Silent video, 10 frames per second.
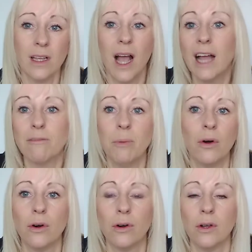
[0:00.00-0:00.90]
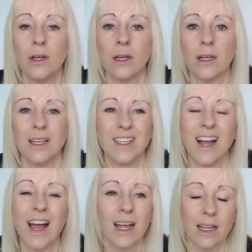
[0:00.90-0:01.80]
I haven't put
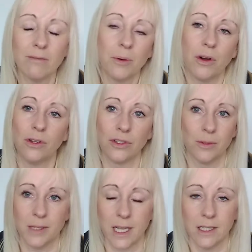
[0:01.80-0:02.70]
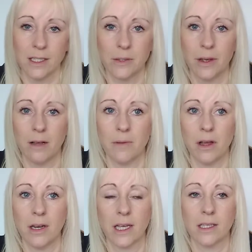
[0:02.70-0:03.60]
100% into it, I'll be
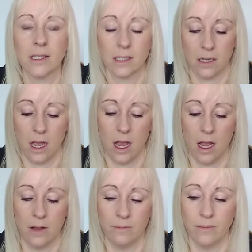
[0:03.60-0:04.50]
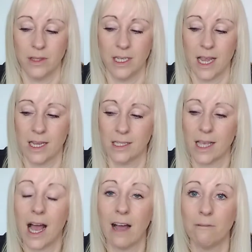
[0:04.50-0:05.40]
honest. The days
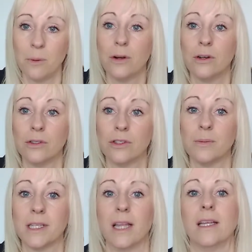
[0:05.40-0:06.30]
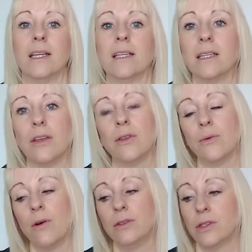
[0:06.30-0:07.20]
that I have put 100% in are the
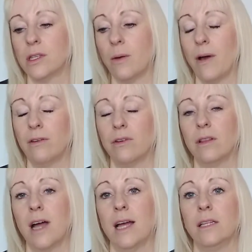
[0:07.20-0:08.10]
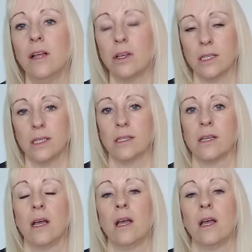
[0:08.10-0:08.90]
ones that where I've got the higher losses.